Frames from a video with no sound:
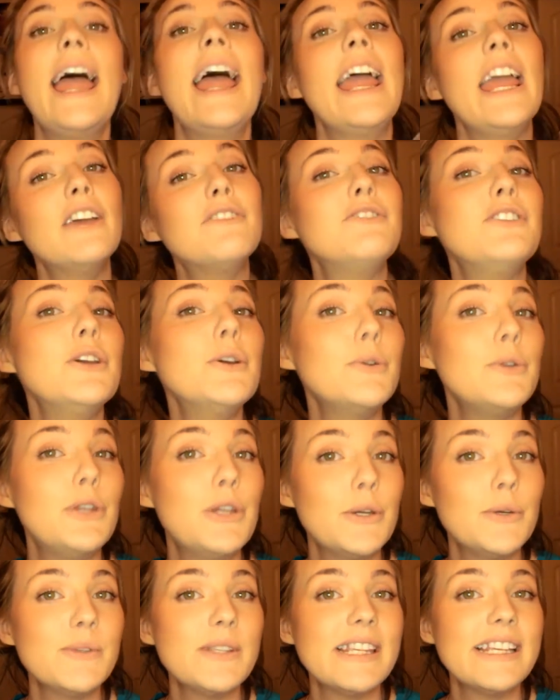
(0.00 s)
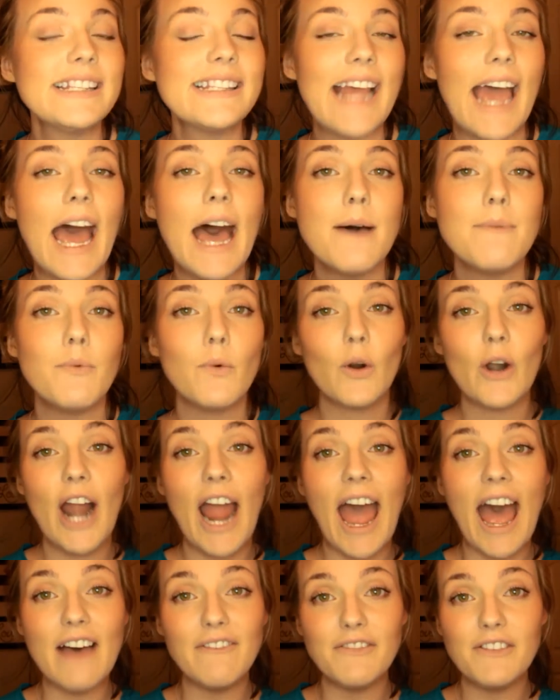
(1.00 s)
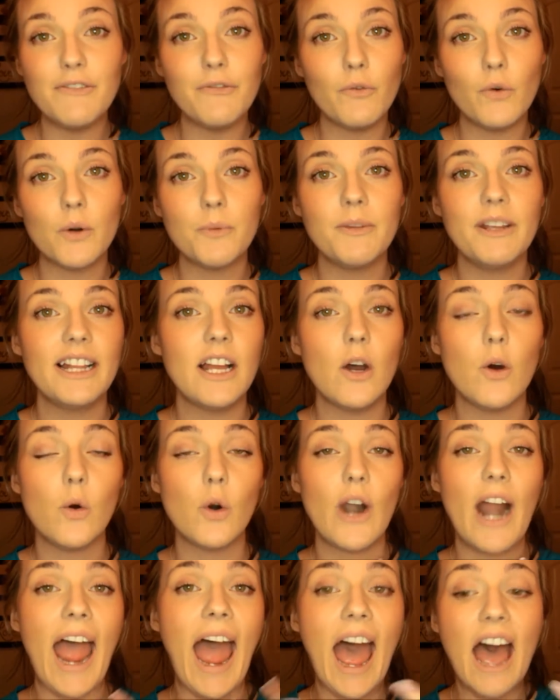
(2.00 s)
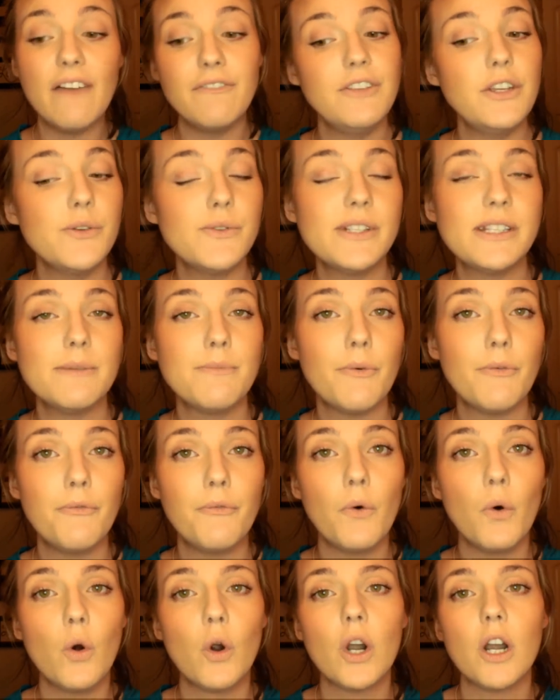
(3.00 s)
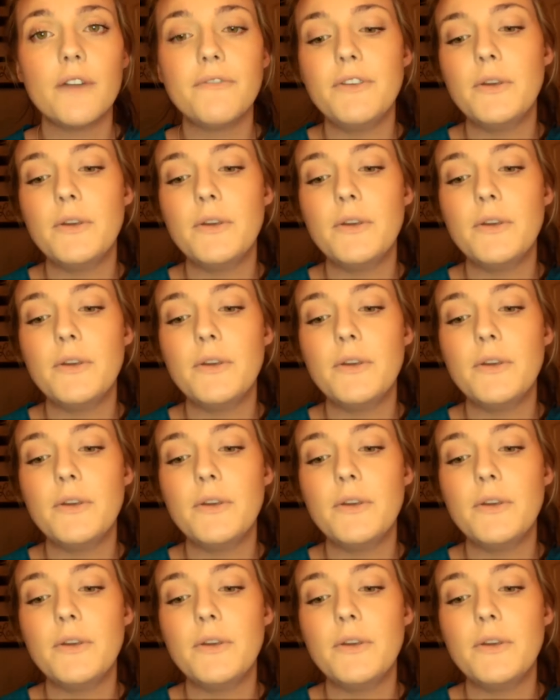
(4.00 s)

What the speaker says: If you use this app or have the formula or have used it before,